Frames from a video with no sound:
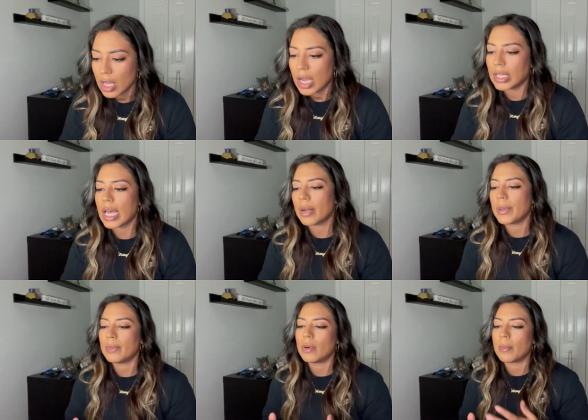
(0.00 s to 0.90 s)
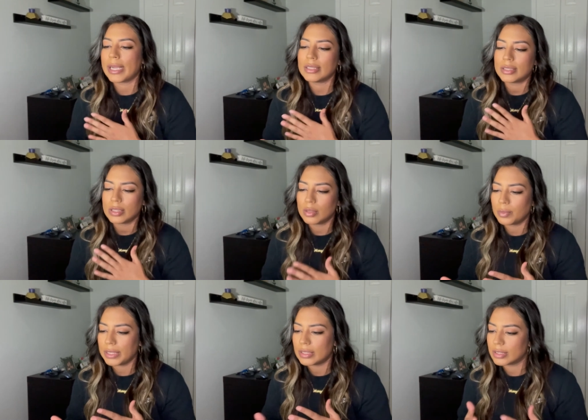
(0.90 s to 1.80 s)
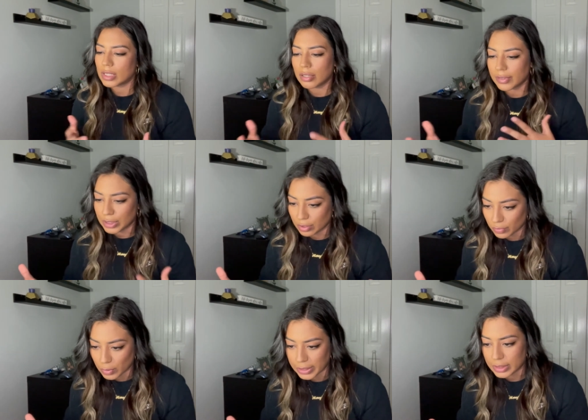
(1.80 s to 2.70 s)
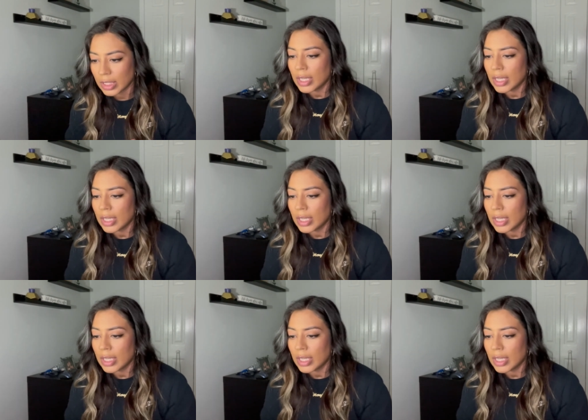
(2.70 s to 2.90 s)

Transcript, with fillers: a lot of people might still be discovering their voice